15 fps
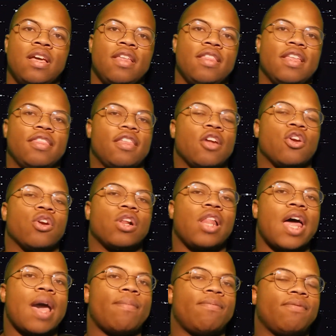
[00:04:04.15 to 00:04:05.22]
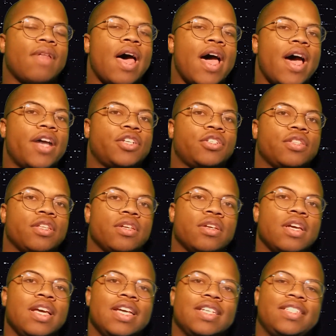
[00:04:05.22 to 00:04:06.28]
the Thunderclap, Flash, the
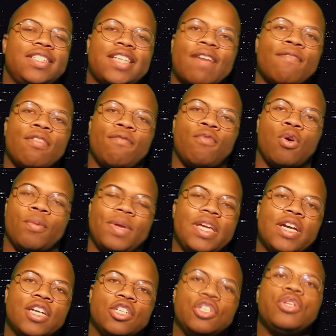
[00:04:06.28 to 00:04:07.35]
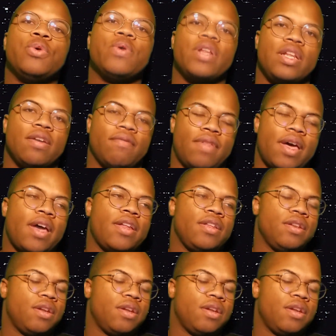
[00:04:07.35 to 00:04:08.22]
7th form. He couldn't do any of that,